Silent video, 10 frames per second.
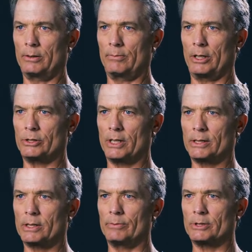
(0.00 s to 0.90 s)
My
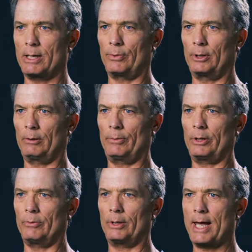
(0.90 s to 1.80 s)
chest comes up a little
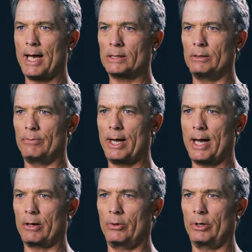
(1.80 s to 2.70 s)
bit, relaxing
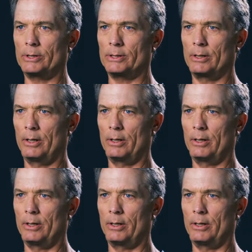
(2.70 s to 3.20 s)
backwards.